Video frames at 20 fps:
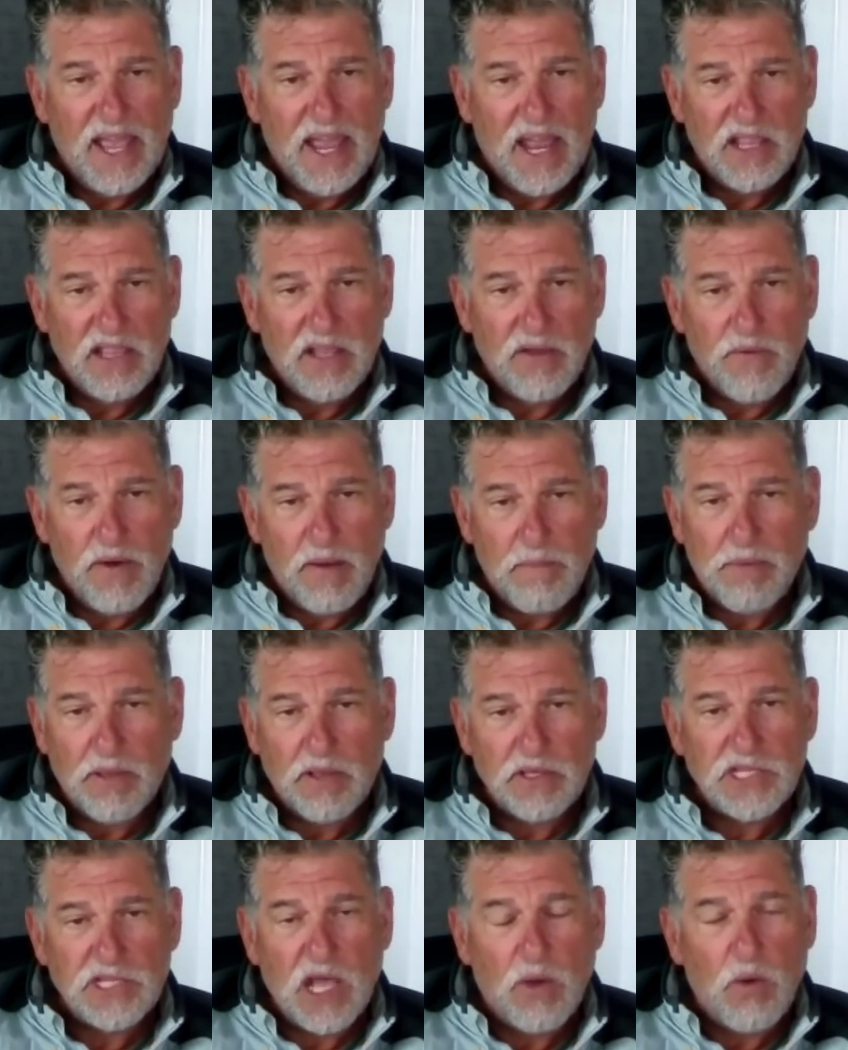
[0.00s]
And the
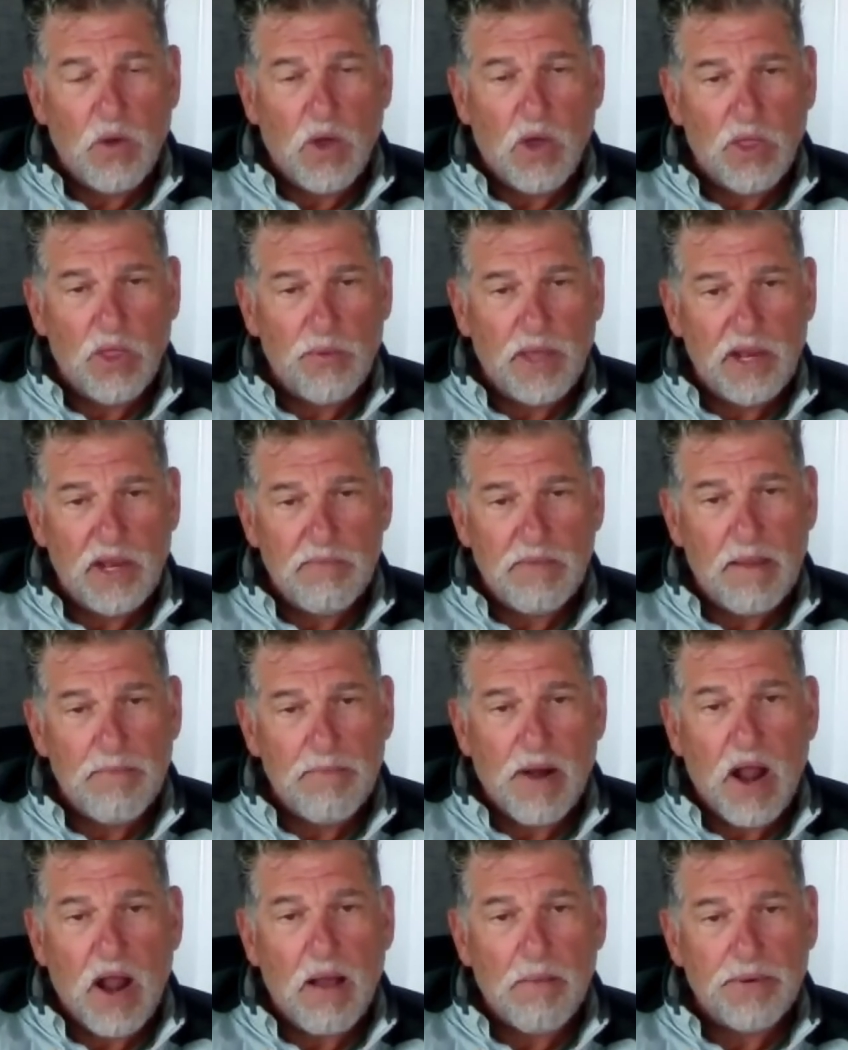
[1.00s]
ripples go all the way to my
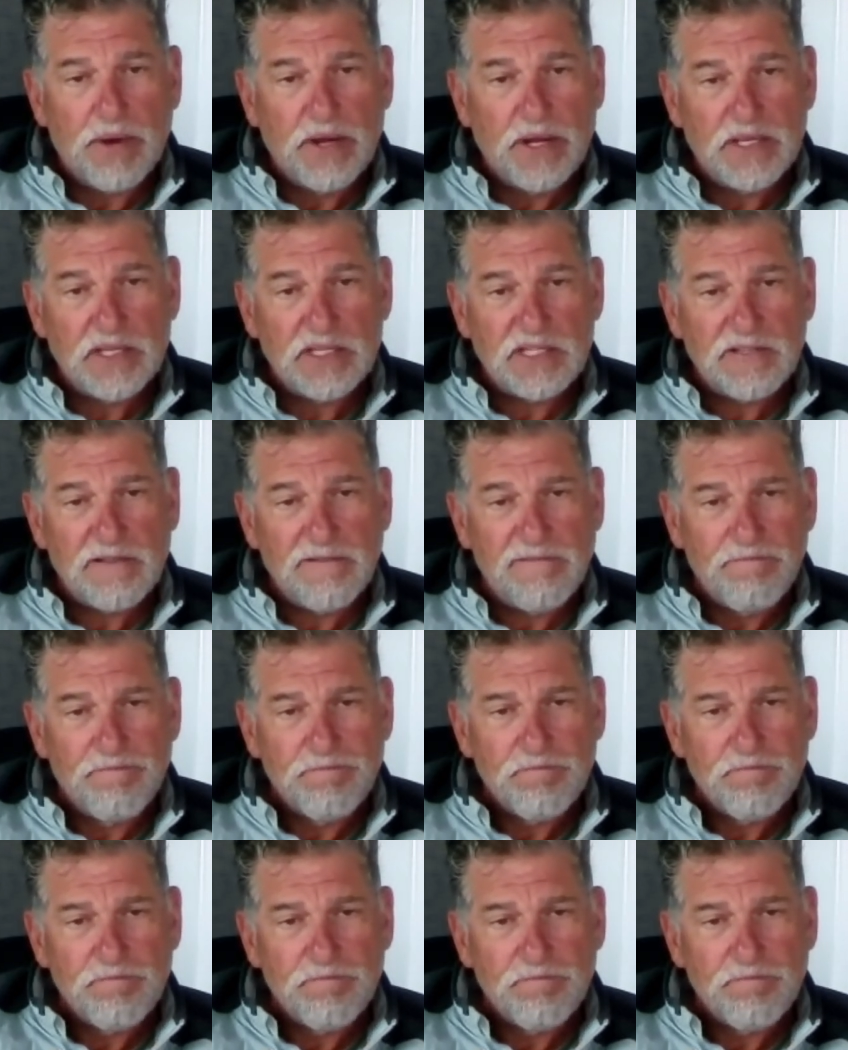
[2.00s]
properties.